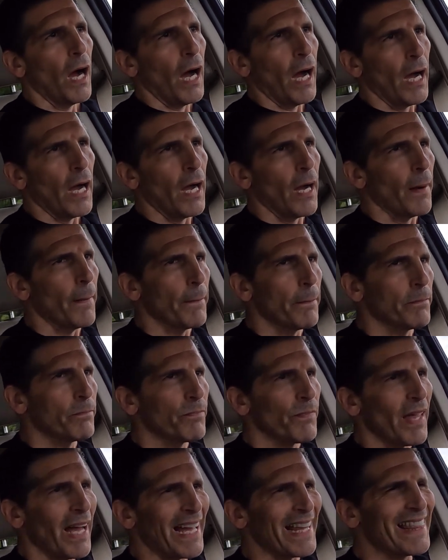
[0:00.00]

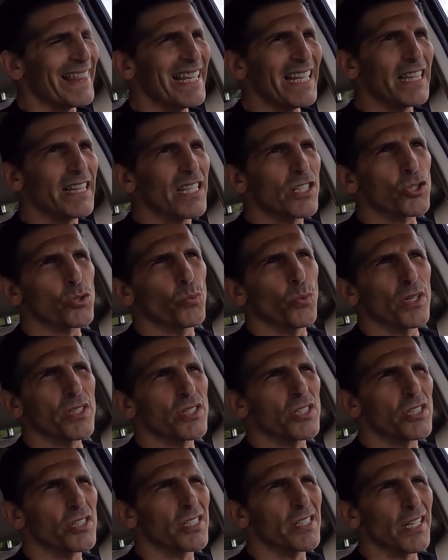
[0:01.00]
I think this
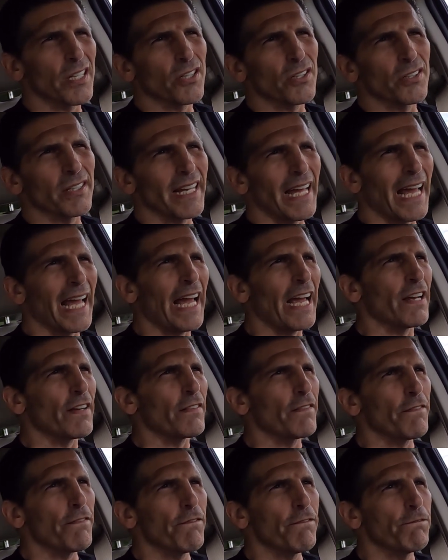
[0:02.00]
one's stickered at
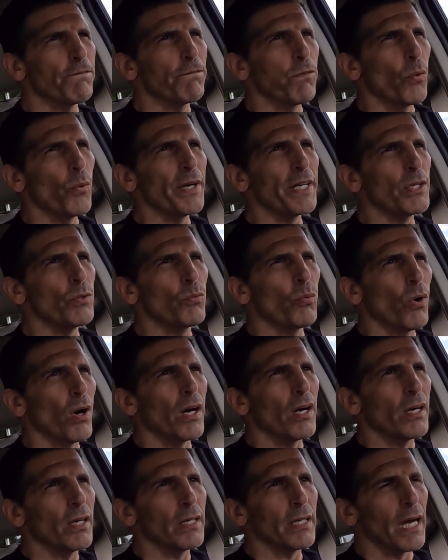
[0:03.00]

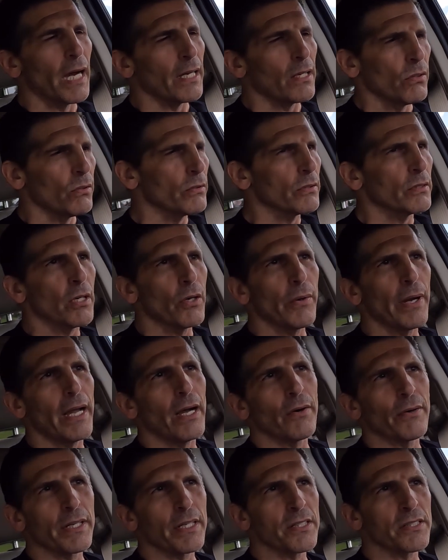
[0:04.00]
41. I don't know
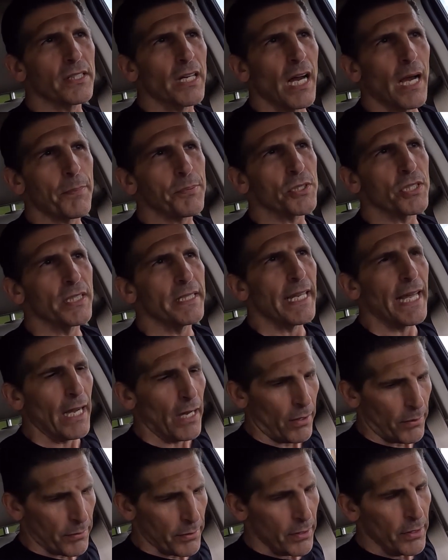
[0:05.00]
how it is optioned
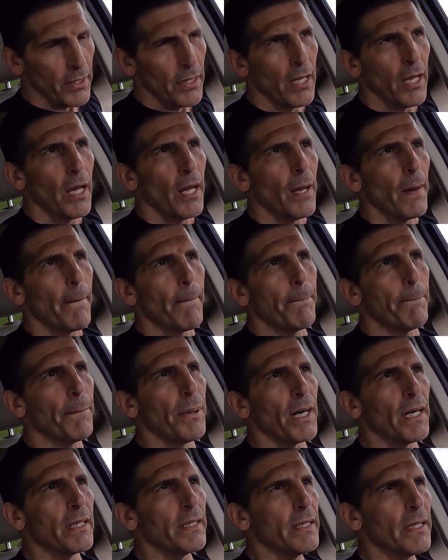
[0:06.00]
out,
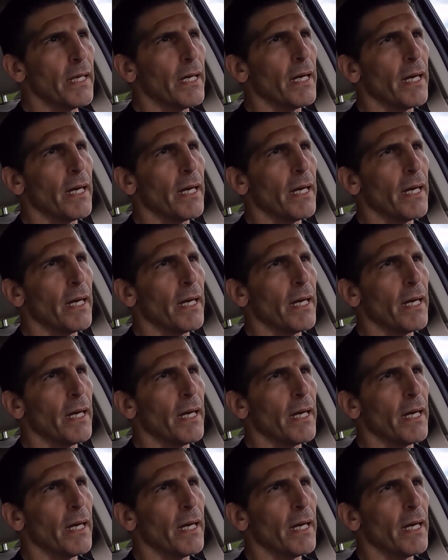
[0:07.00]
but